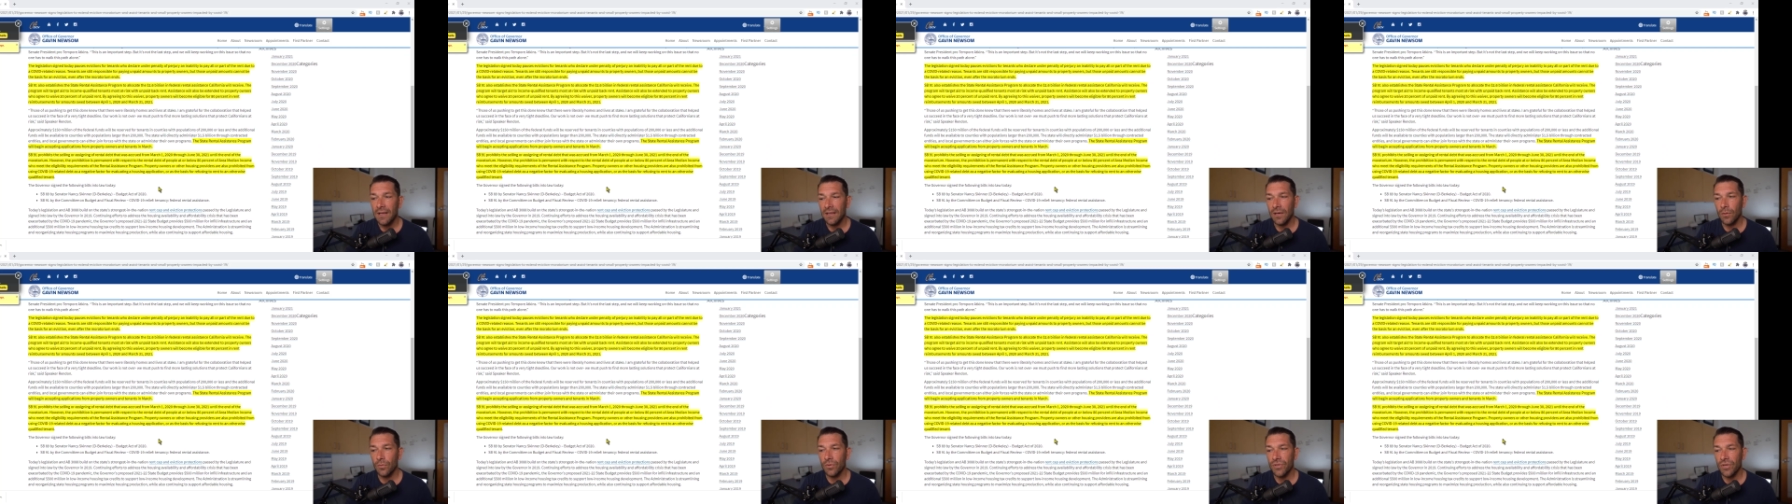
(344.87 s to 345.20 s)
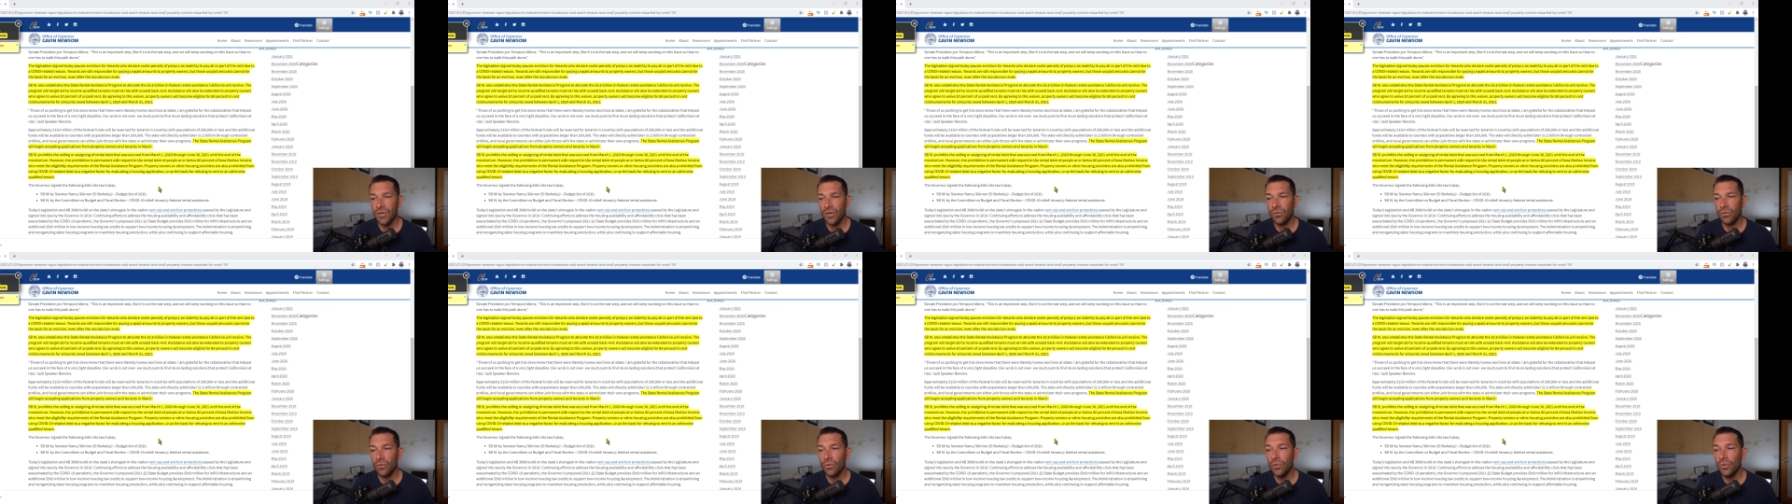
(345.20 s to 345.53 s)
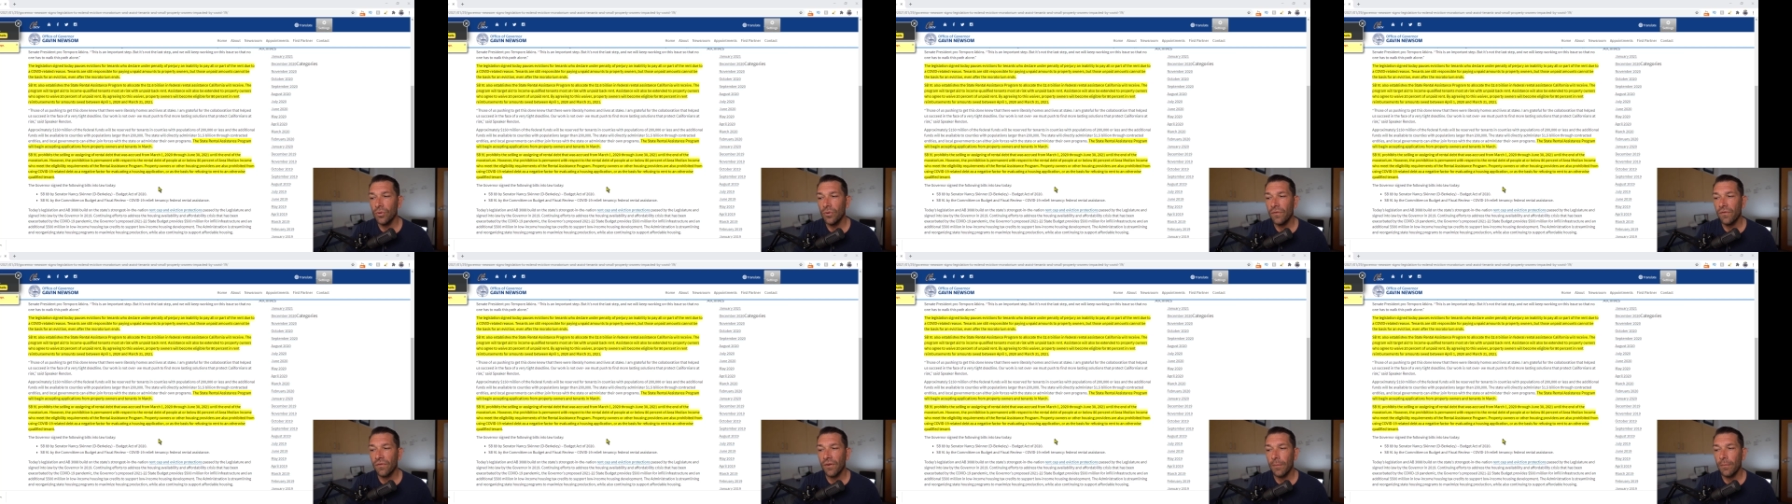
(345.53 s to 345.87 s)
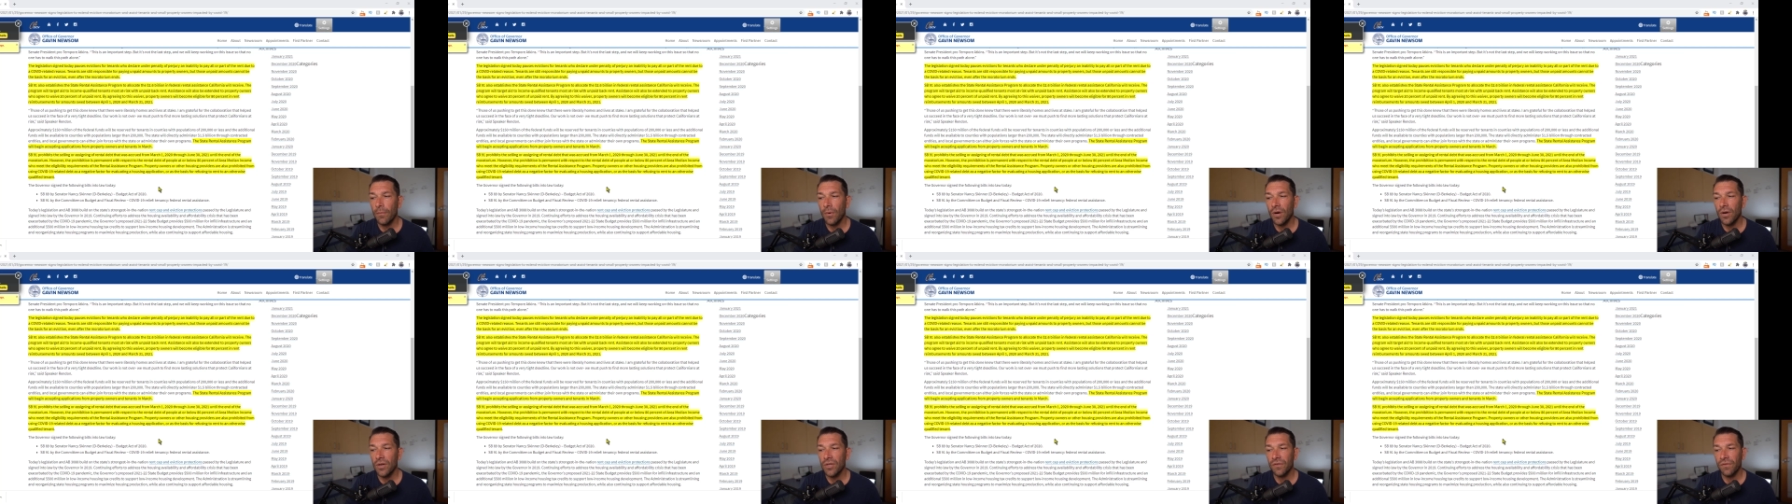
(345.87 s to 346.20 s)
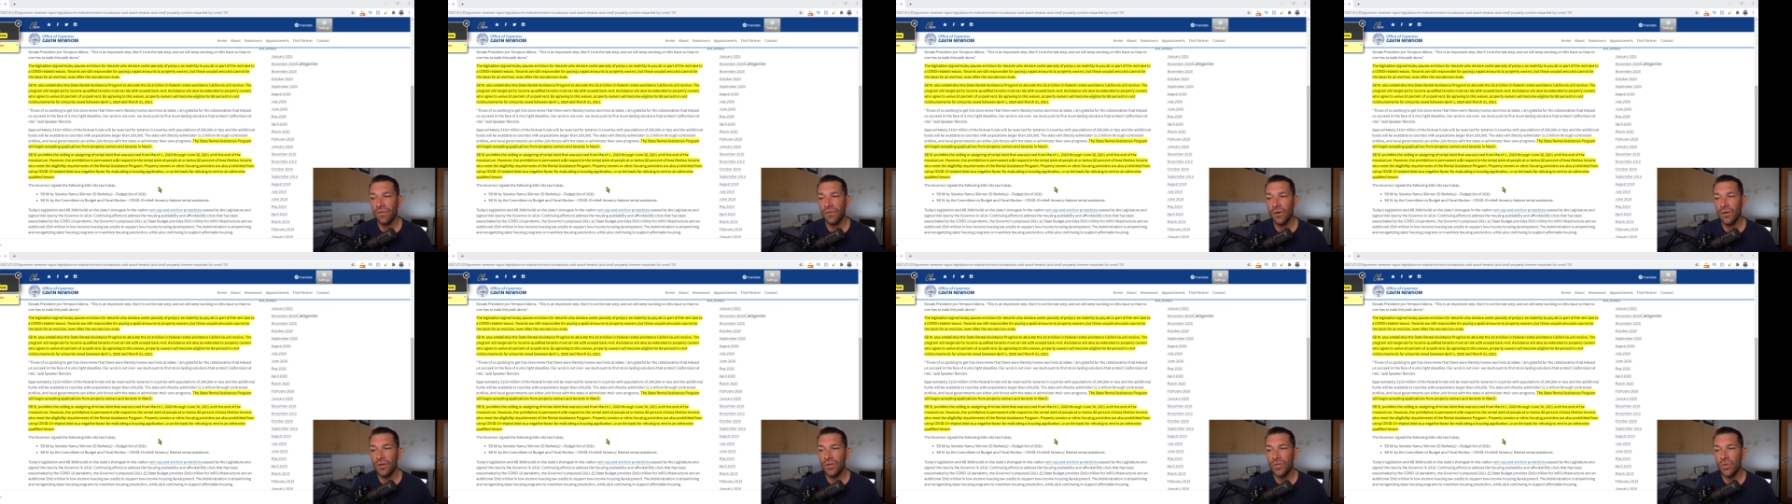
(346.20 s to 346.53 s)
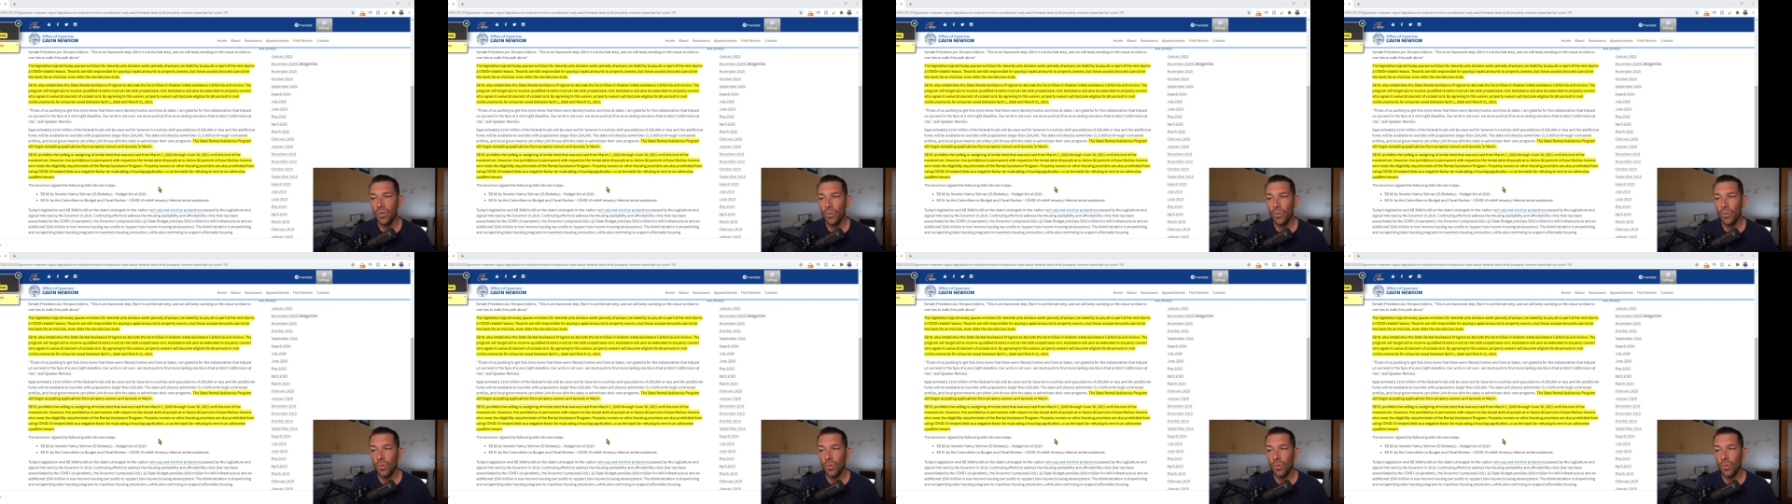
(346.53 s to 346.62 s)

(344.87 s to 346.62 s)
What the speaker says: that was accrued from March 1st,